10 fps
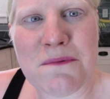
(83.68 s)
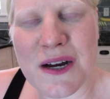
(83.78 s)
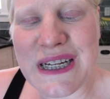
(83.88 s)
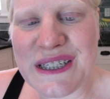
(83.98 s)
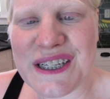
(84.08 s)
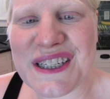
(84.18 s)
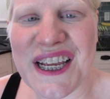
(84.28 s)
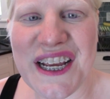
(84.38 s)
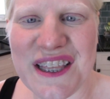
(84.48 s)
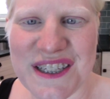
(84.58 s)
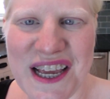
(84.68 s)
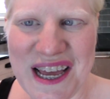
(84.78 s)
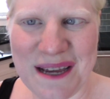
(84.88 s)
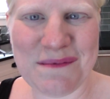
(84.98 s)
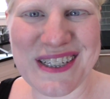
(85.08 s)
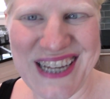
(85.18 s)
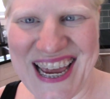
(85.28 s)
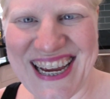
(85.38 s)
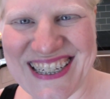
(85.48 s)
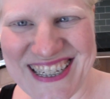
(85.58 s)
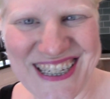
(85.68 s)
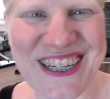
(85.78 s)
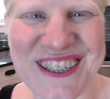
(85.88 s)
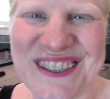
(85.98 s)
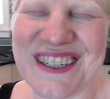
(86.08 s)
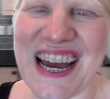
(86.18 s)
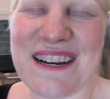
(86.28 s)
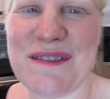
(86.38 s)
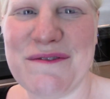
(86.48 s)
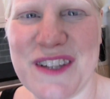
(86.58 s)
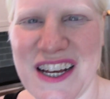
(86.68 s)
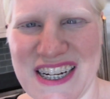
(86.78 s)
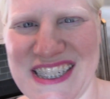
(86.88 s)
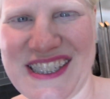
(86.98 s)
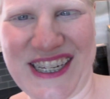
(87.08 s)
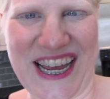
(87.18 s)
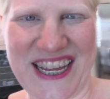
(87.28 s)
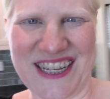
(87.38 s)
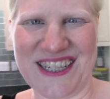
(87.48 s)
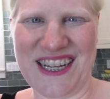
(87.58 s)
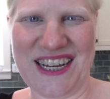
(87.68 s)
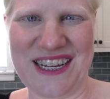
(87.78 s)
I wanted to take the time today to do kind of a vlog style